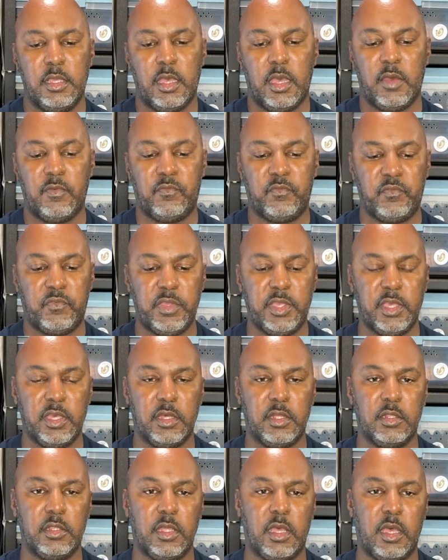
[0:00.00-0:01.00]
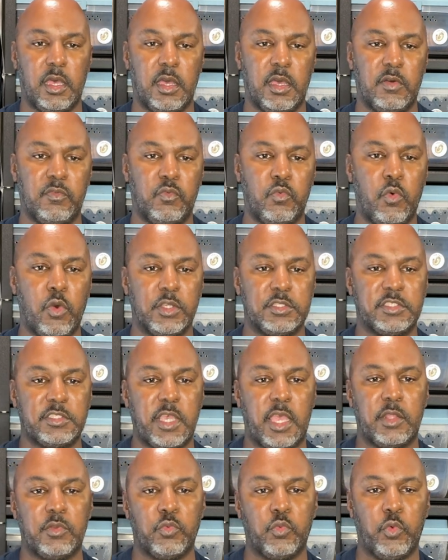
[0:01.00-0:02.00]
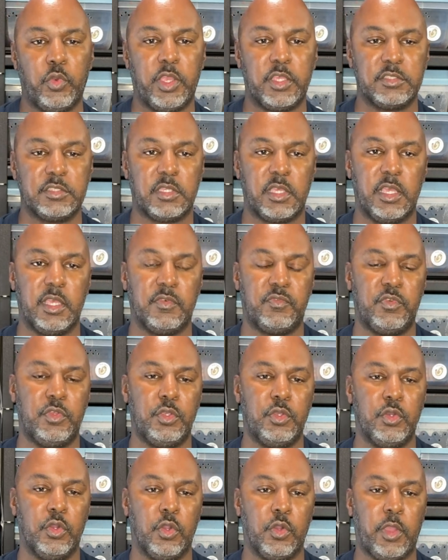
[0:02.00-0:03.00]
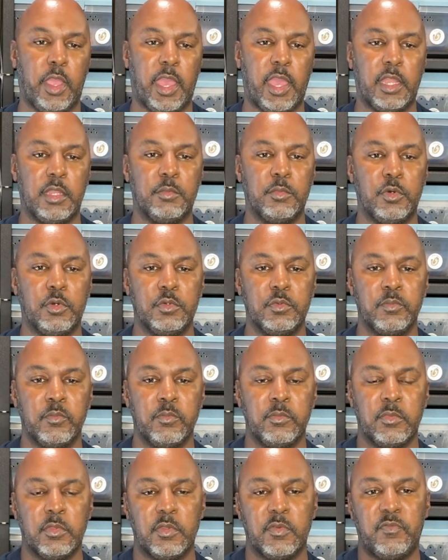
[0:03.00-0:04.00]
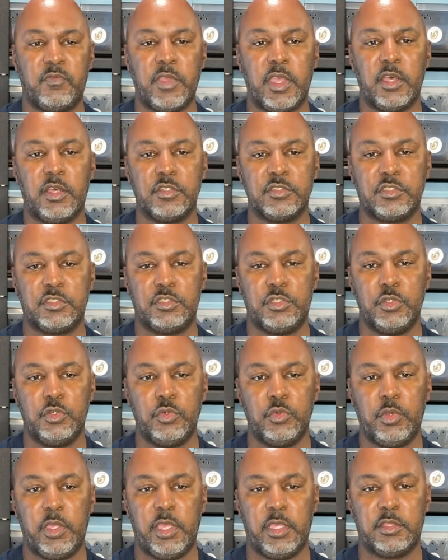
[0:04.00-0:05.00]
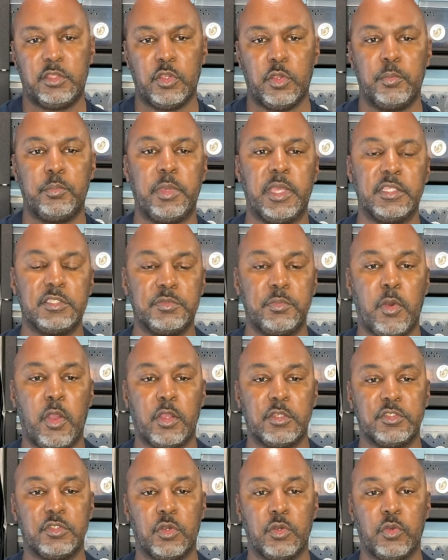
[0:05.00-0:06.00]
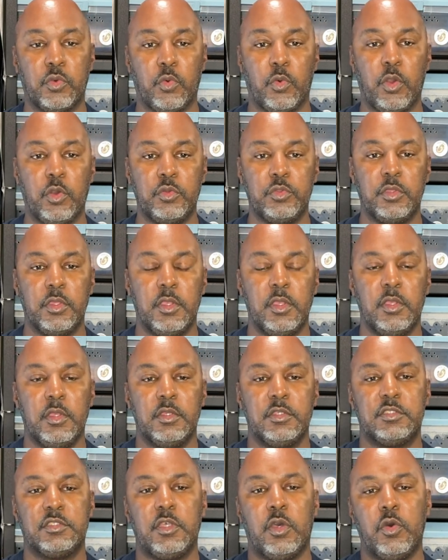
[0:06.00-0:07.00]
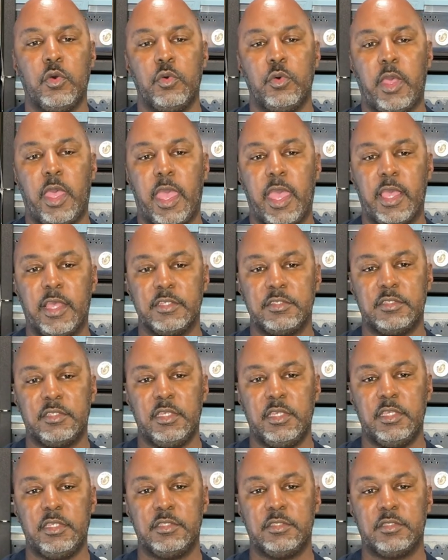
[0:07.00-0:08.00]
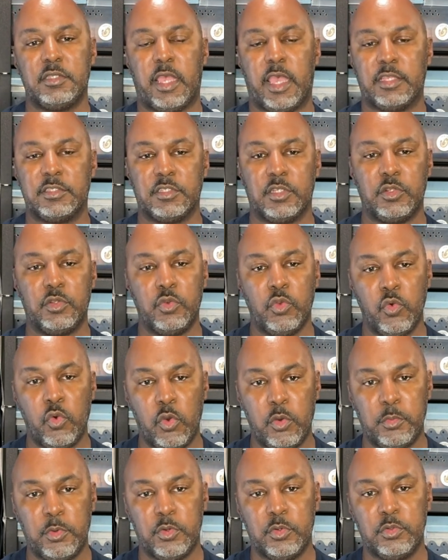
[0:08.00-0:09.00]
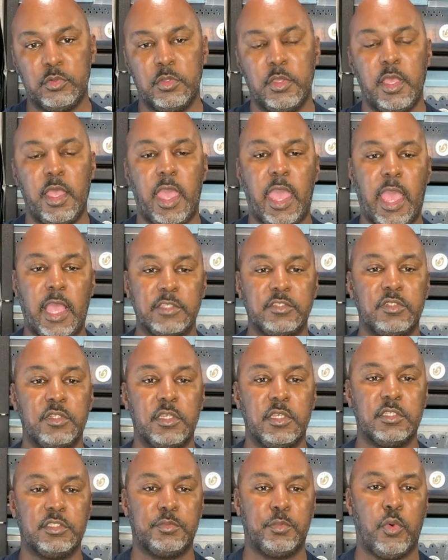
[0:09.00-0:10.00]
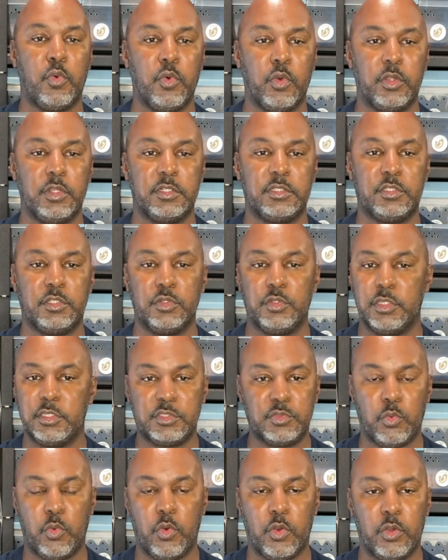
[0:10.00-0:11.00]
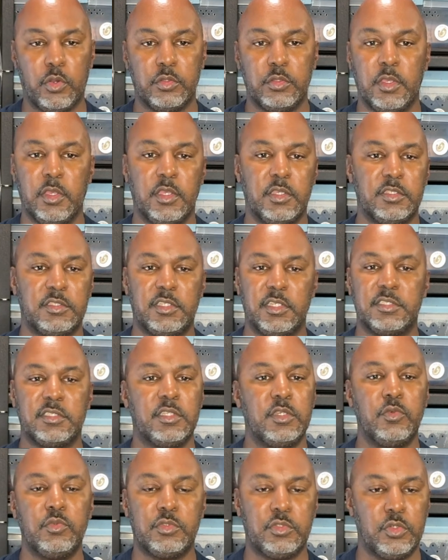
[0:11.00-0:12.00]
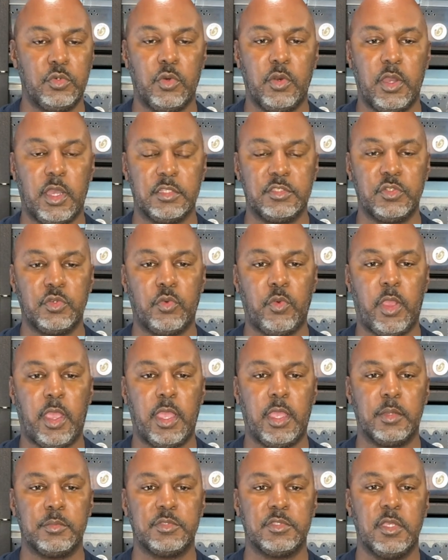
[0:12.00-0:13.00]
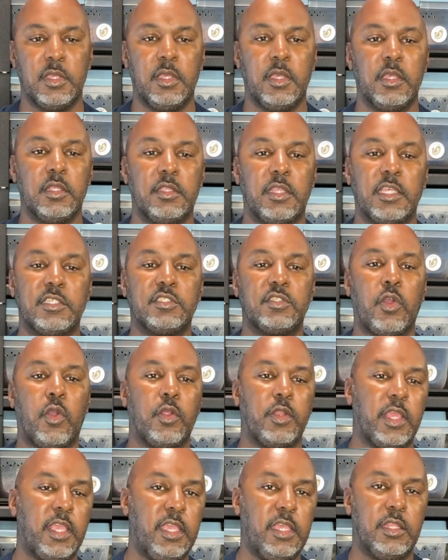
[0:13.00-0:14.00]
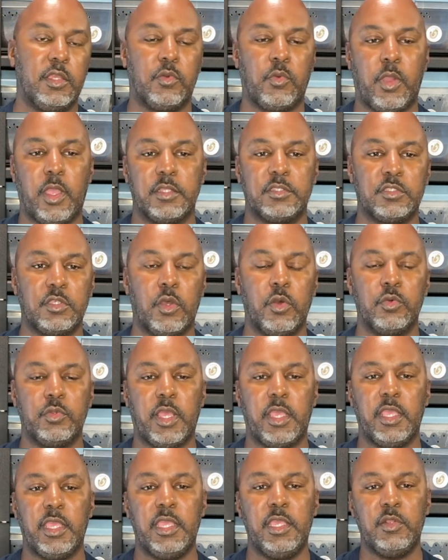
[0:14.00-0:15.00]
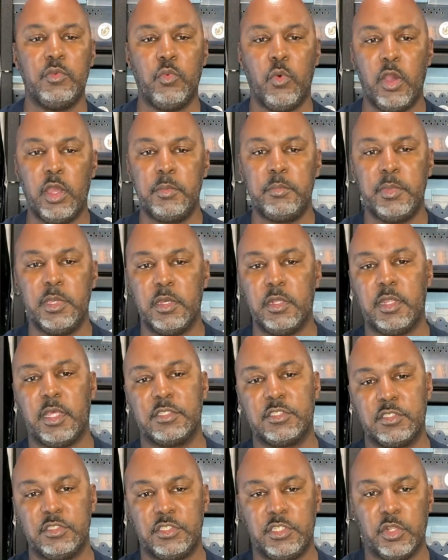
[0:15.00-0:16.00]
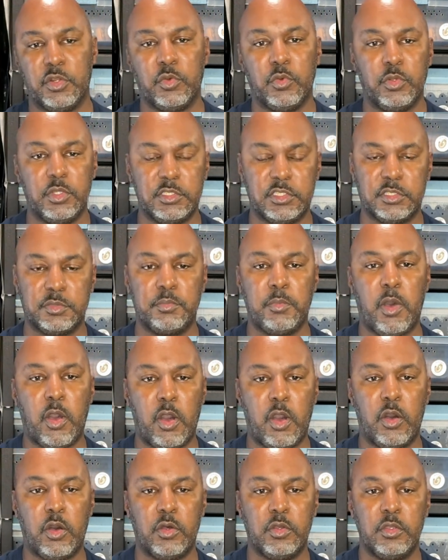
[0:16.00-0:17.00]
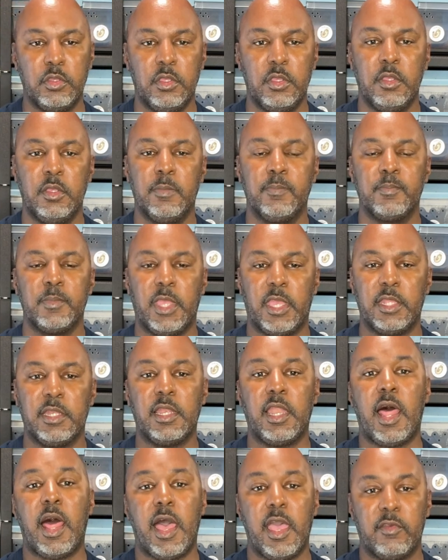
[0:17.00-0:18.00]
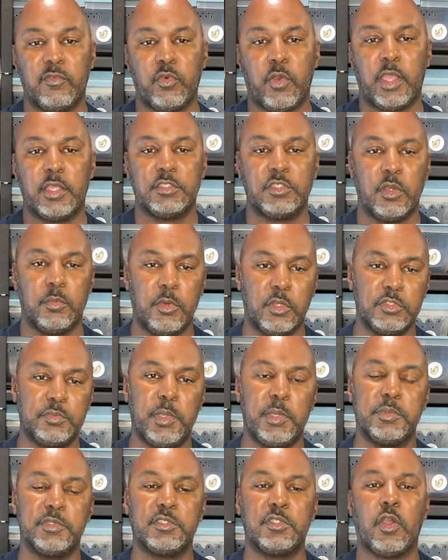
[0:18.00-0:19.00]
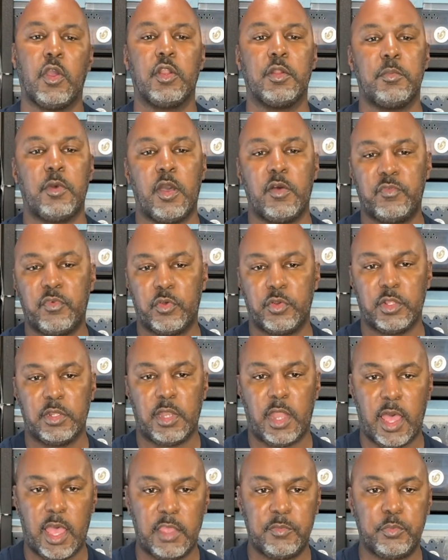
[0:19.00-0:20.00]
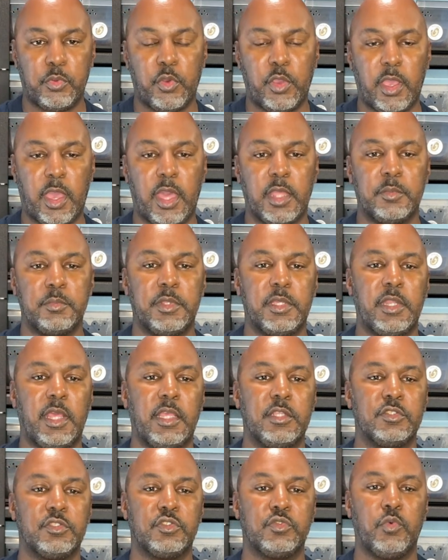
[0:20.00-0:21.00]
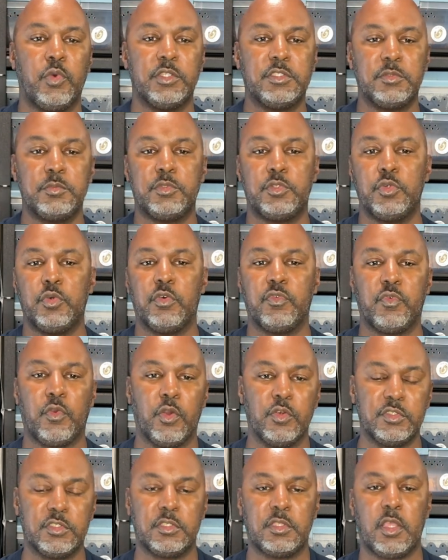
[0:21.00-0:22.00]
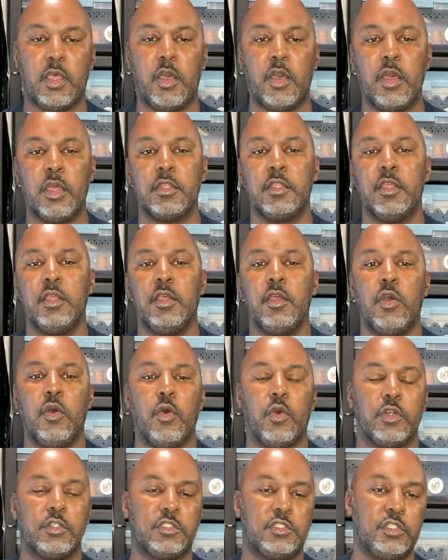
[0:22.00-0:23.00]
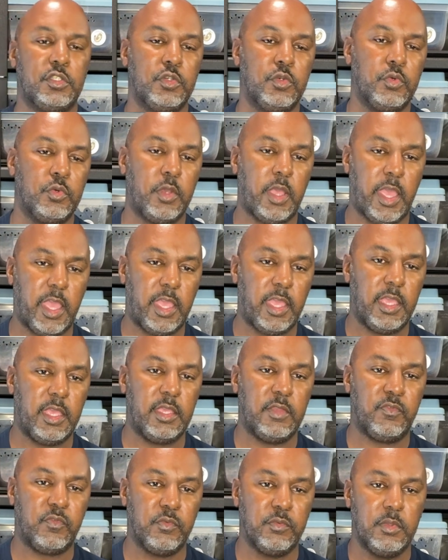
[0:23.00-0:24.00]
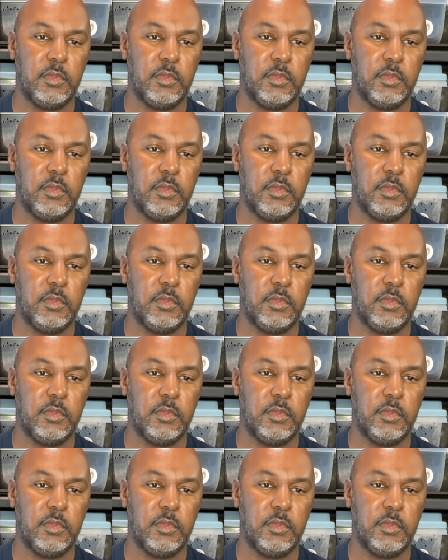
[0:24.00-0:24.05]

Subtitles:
a feel of what's at risk if your animal fails to hit their benchmarks on growth. So as a normal hatchling is born into this world, 60 to 100 grams, they start eating, right? So they eat one meal that's generally small and live, right? So most people start them off on a live prey item, then they either switch them to a frozen thawed or to a